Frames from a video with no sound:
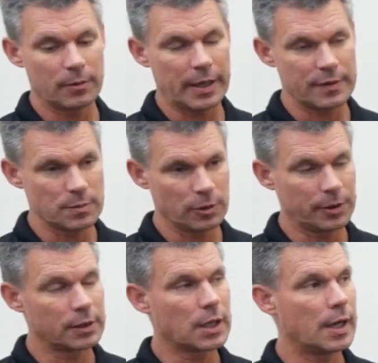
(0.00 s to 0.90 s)
We had some really
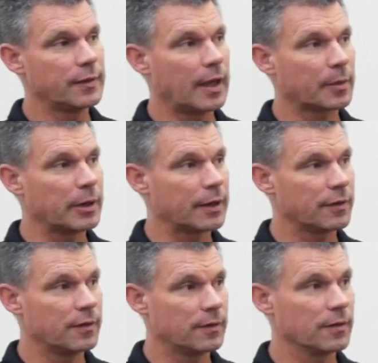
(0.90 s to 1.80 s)
good contact
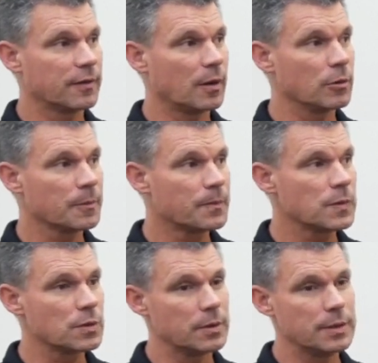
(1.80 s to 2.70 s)
practices in the summer,
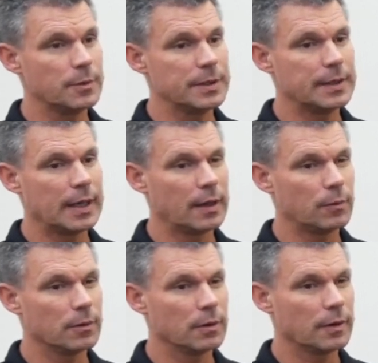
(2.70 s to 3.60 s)
so we did that
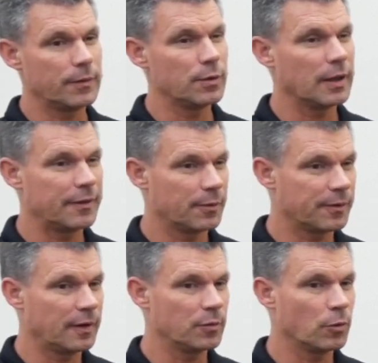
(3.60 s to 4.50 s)
where I've utilized
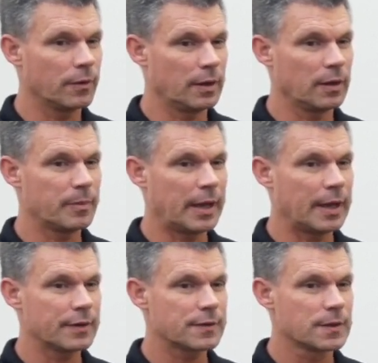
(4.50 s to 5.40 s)
those days more than in the
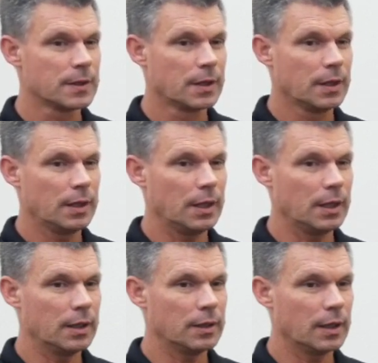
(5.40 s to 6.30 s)
past.
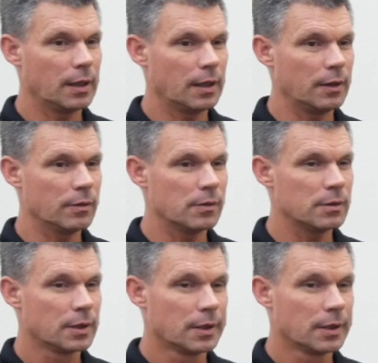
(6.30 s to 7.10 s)
And I know